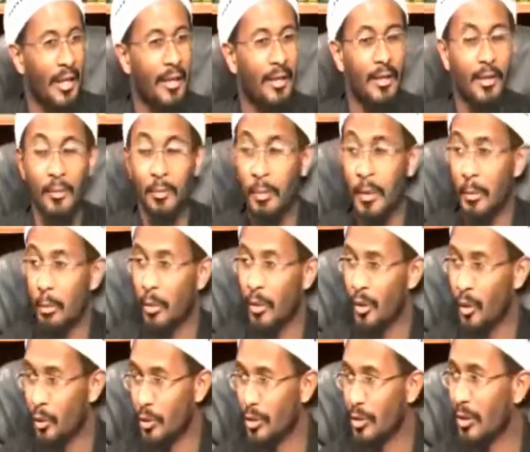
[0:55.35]
like the
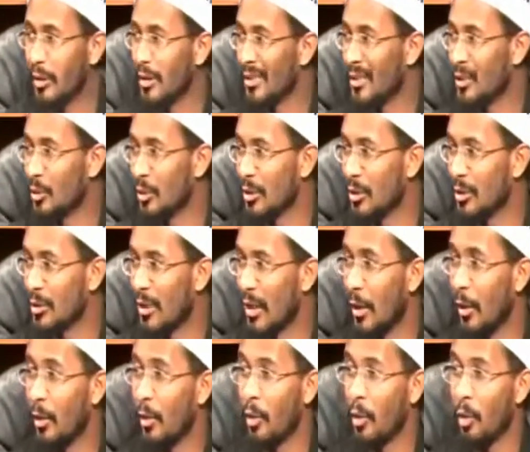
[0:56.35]
people you see in the streets
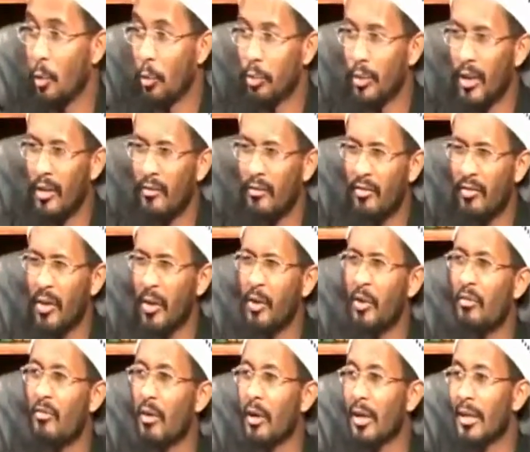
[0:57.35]
now who play
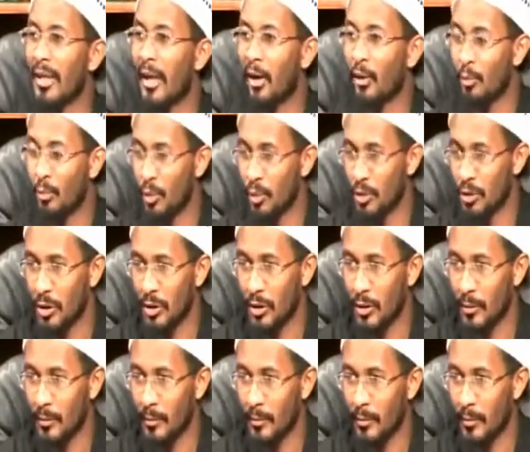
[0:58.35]
very, very loud music,
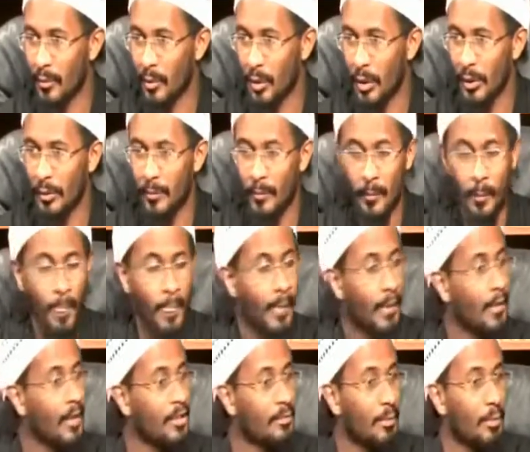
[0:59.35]
right?
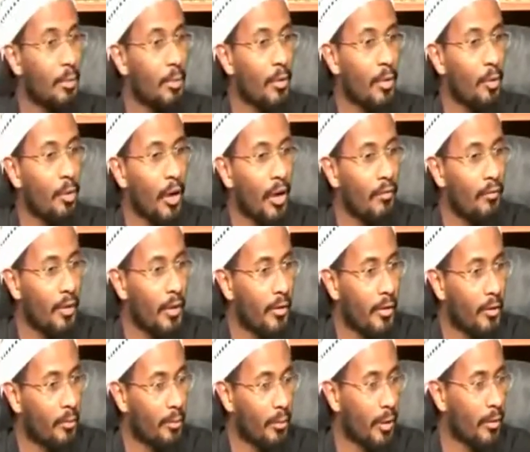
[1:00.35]
These people, they don't have
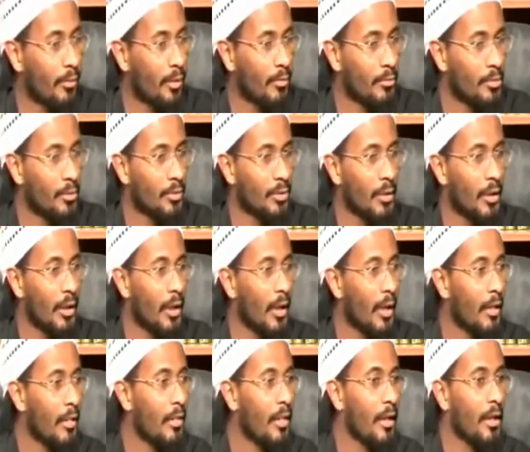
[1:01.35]
hearing problems.
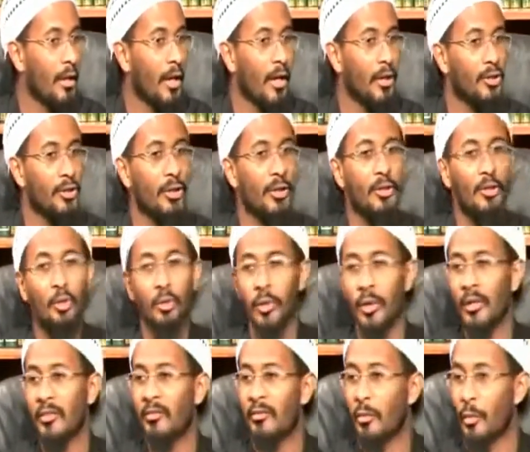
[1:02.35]
They're actually
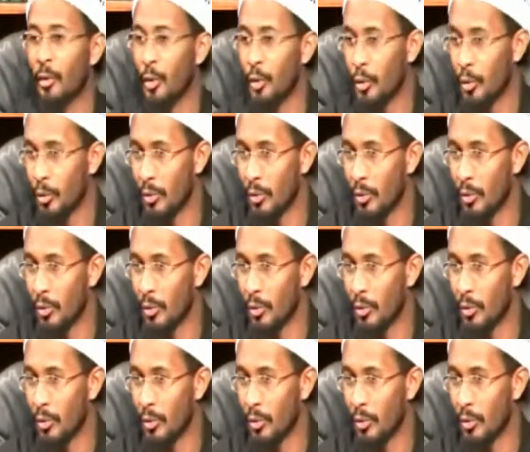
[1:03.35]
doing it for